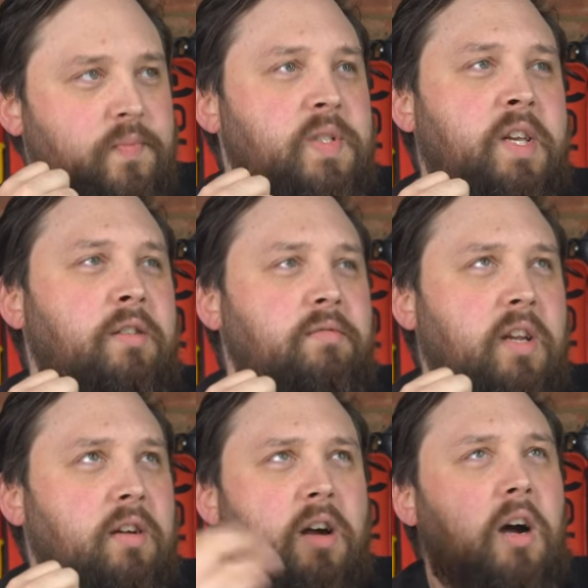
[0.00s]
So
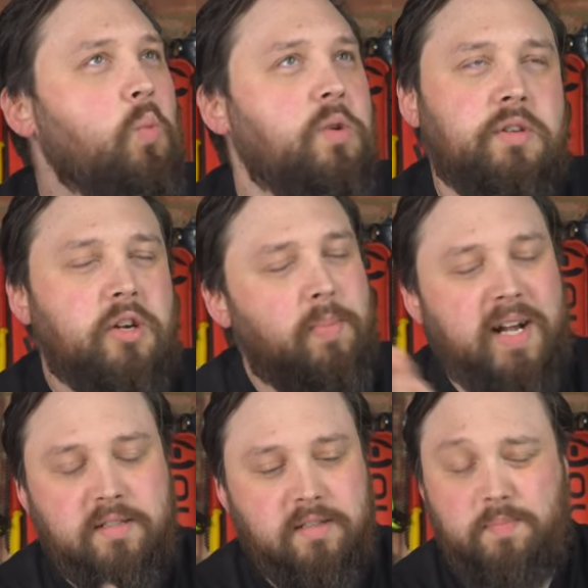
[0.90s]
no, I wouldn't go
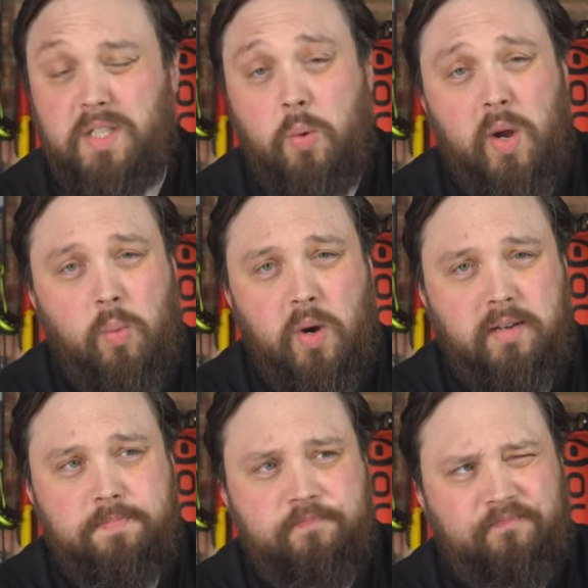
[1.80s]
back to square
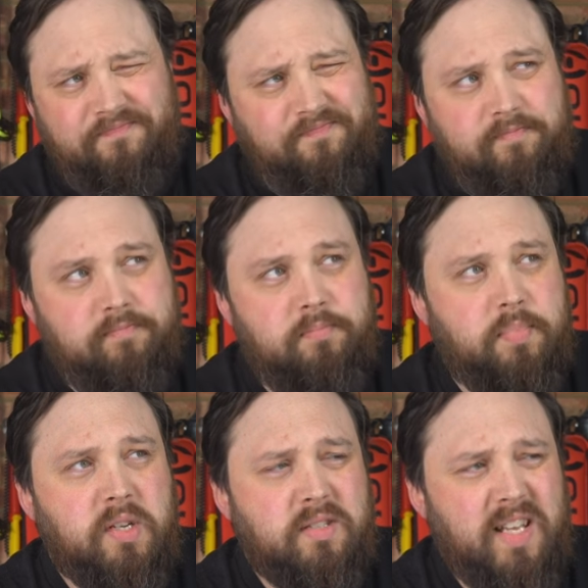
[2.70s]
one
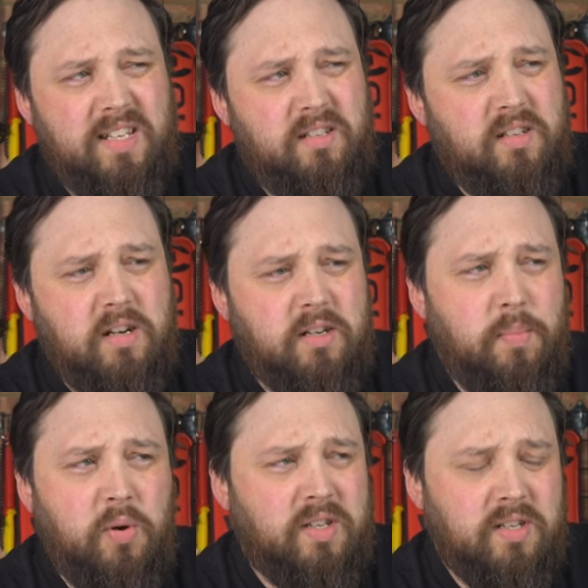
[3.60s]
because that's kind of
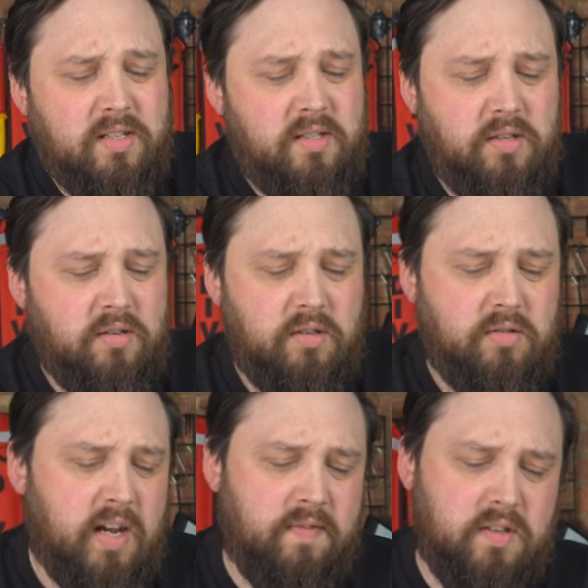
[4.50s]
pointless.
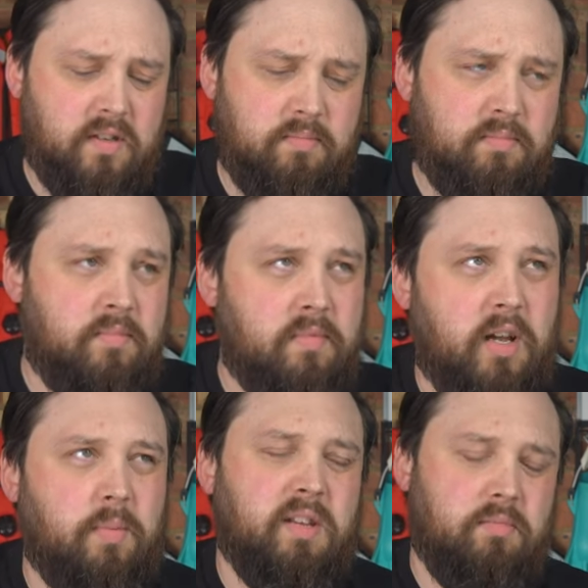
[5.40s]
You'd have to
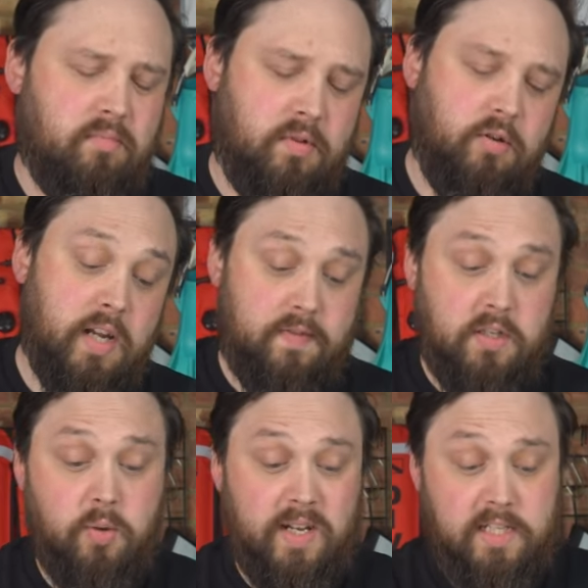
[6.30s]

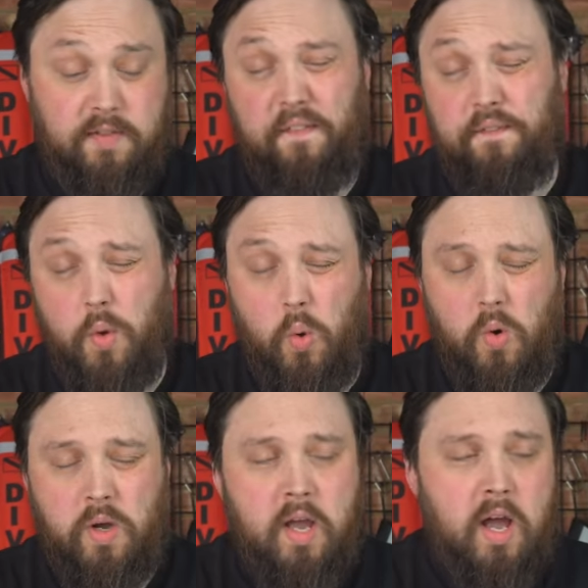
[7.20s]
do at least four.